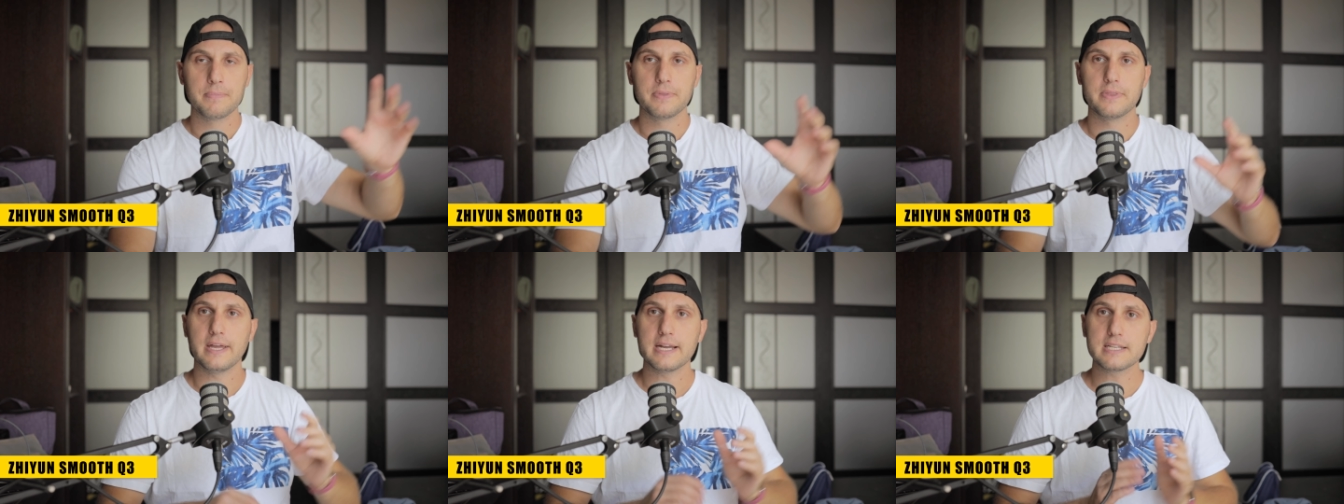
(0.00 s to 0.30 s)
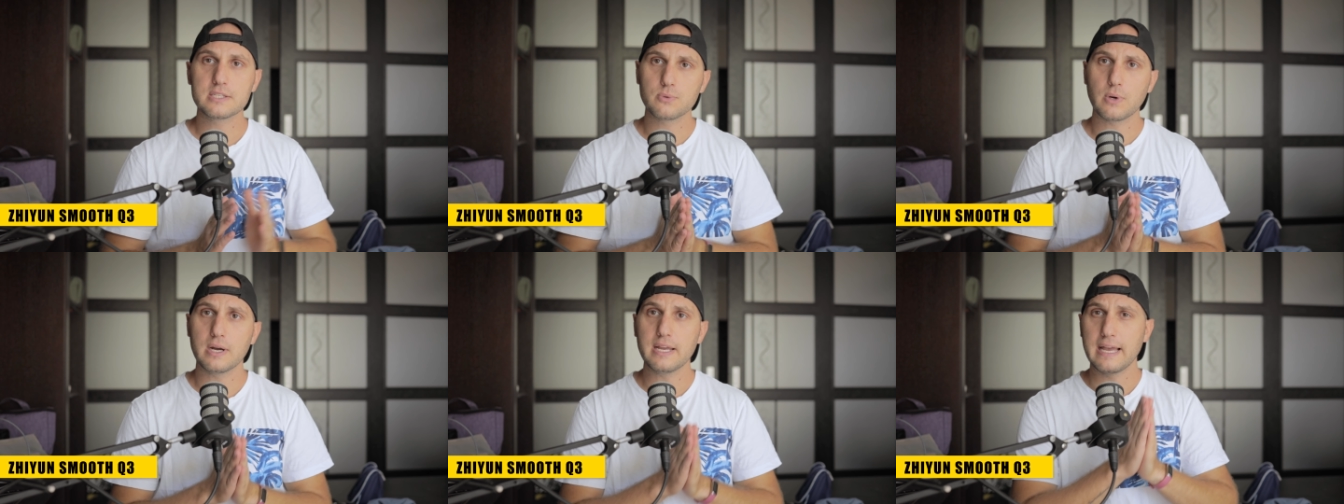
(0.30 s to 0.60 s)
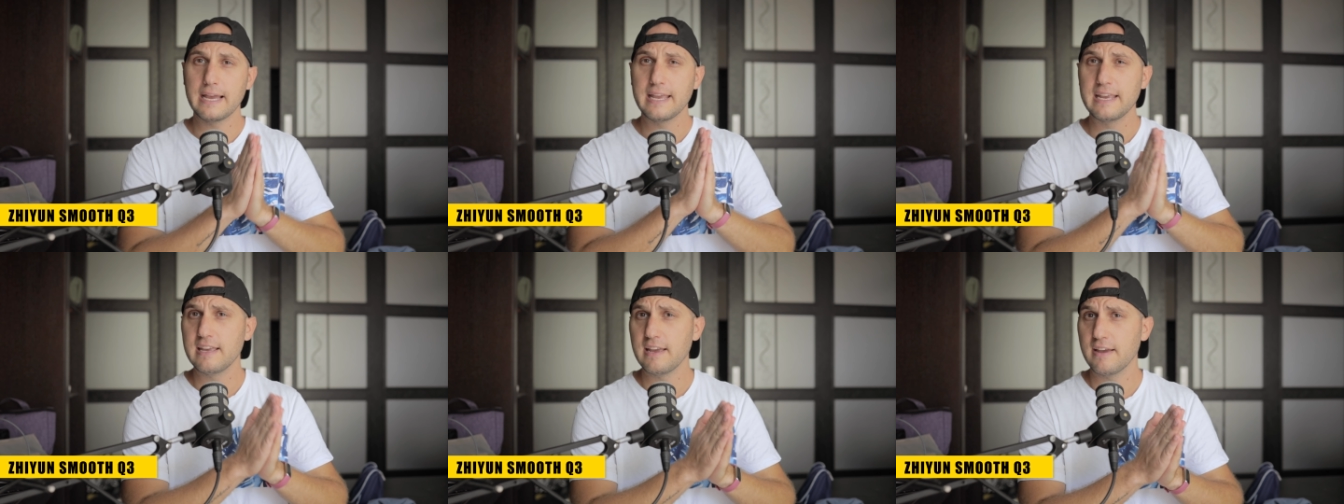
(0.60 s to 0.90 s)
That's
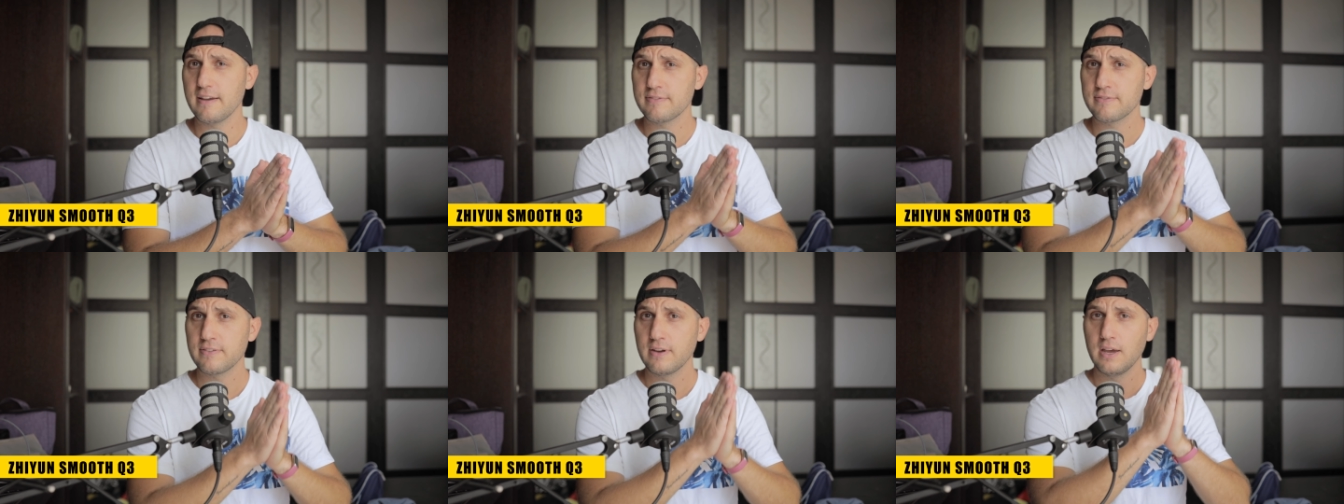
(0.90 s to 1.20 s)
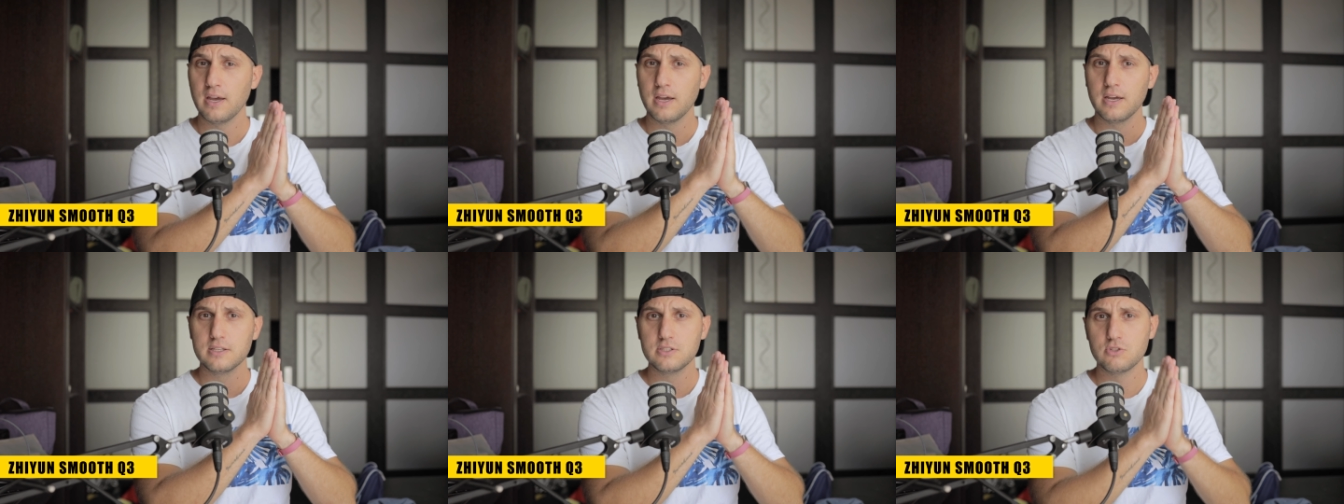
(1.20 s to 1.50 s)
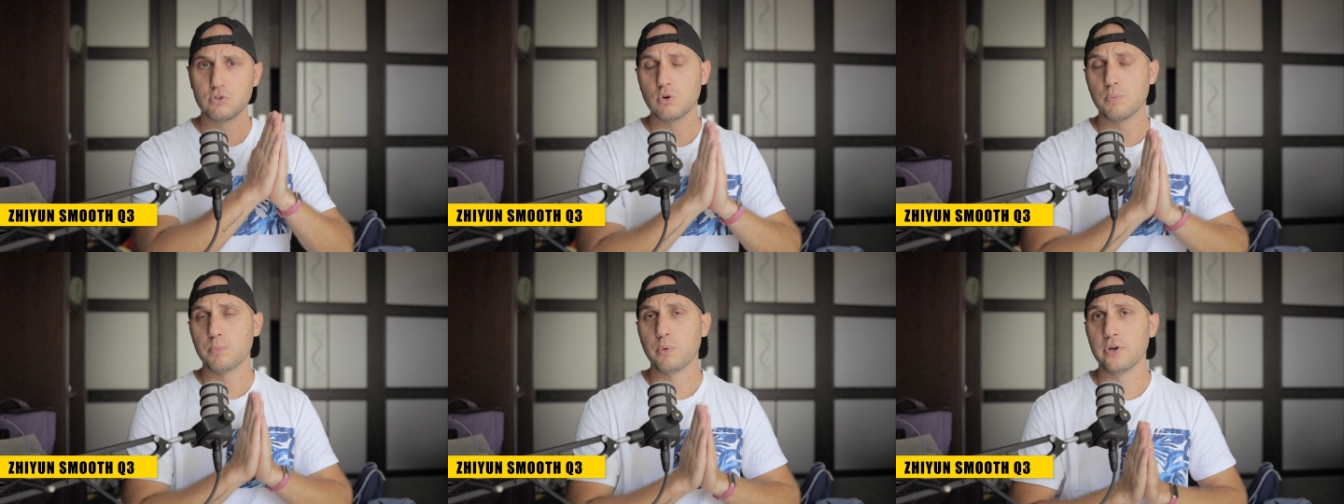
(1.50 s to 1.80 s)
why I gave
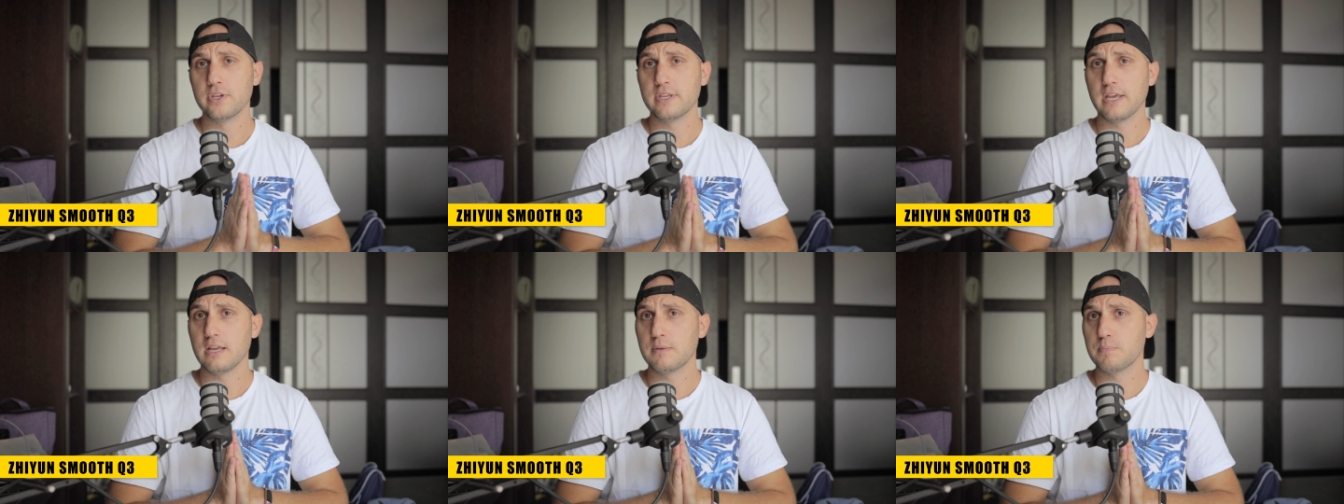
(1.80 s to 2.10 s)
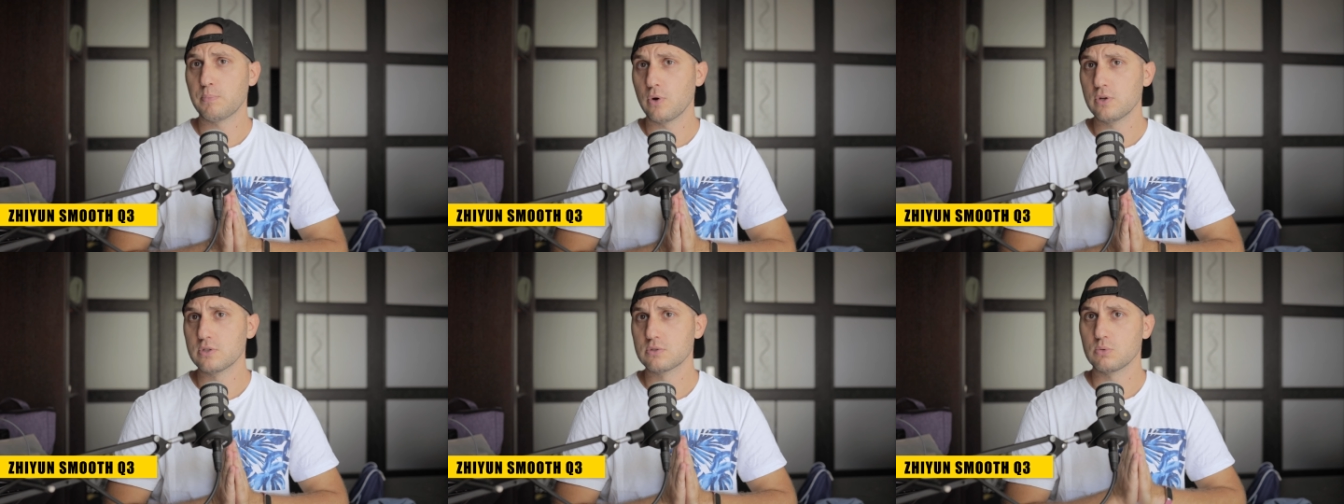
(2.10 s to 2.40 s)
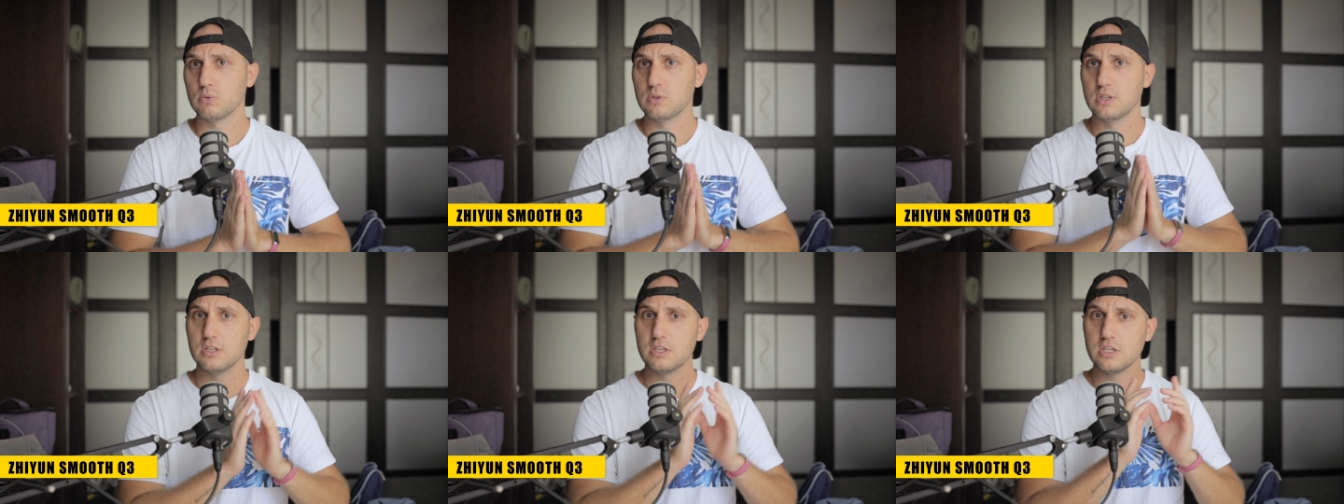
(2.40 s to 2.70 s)
0.8 points
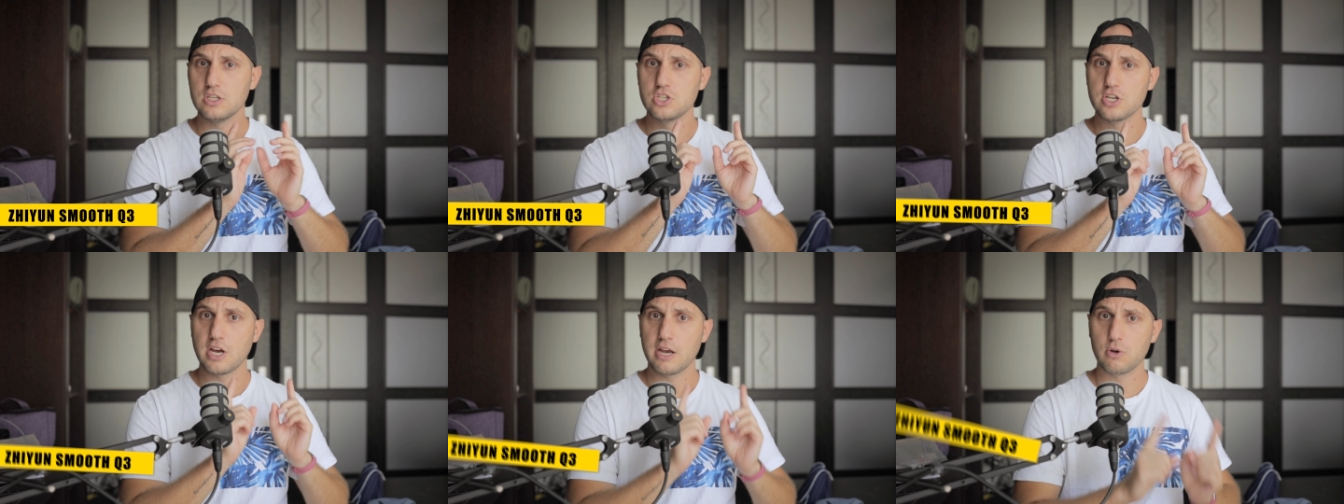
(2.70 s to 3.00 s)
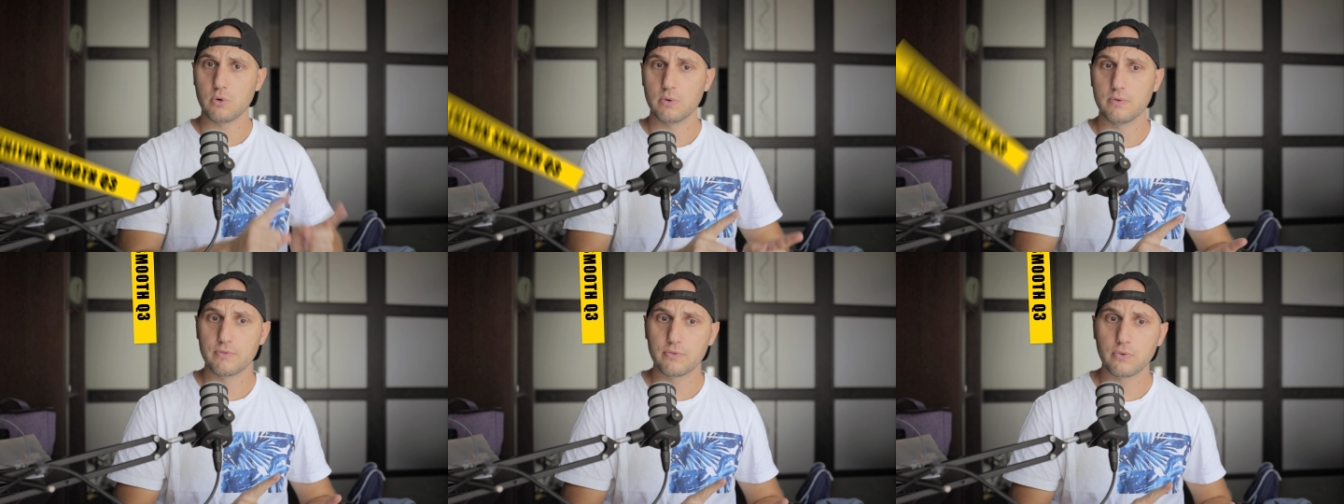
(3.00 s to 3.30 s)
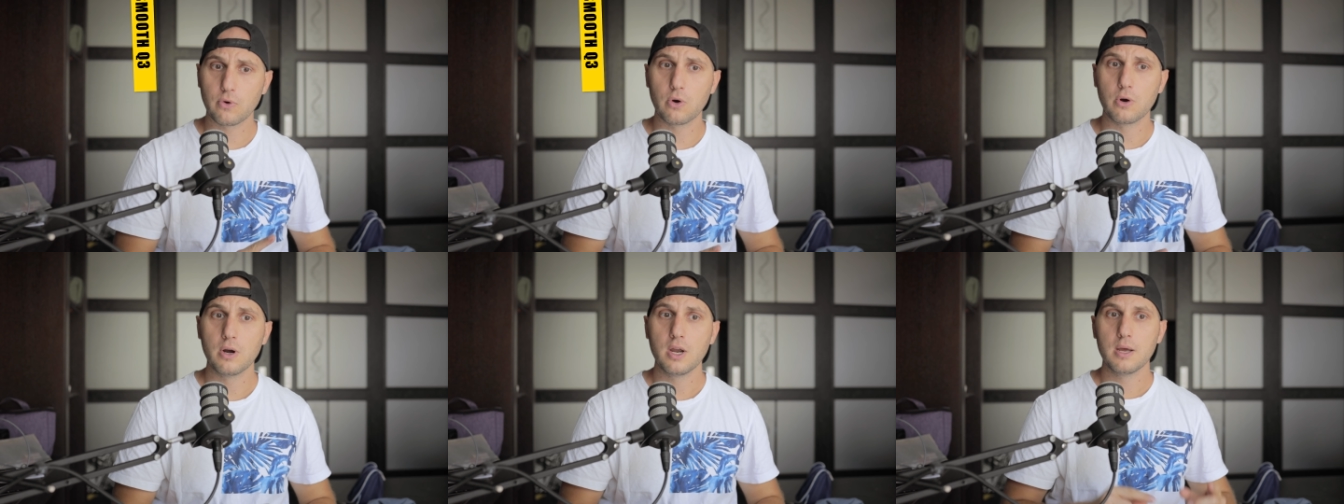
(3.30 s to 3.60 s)
to the DJI
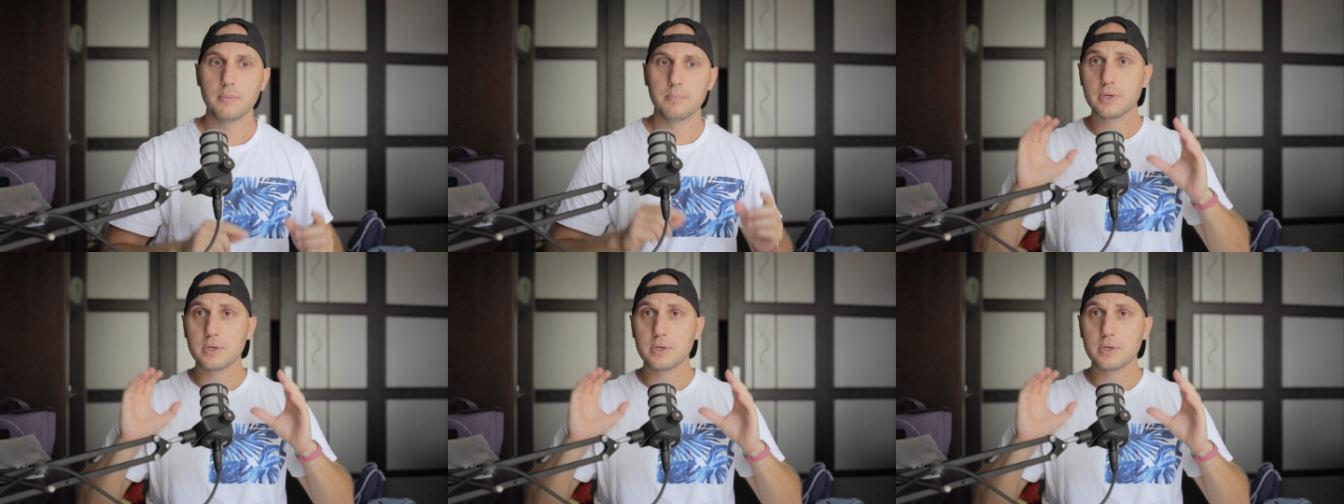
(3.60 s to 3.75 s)
OM4,